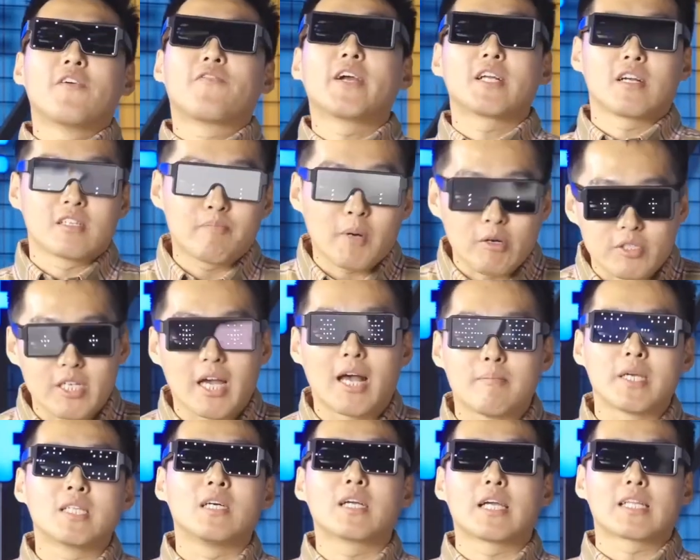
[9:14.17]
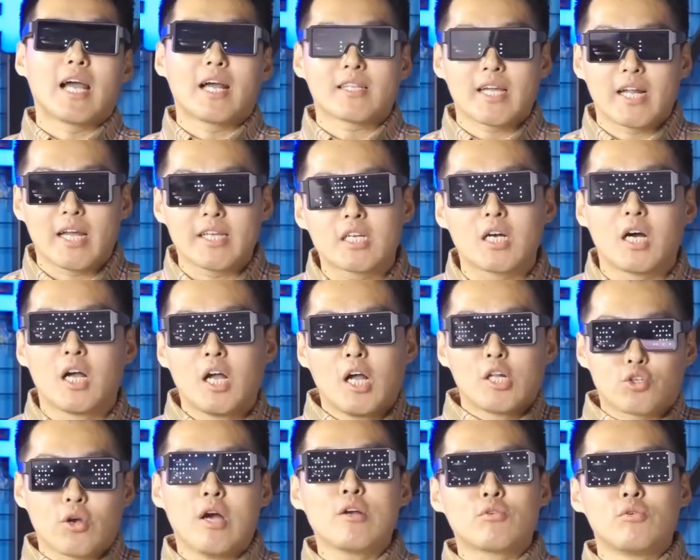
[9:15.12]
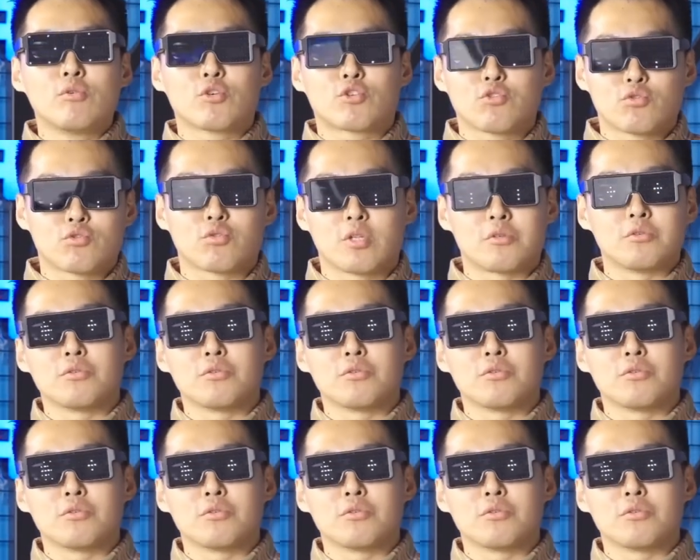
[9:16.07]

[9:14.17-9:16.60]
Meinonge Dajadara is still one of a kind.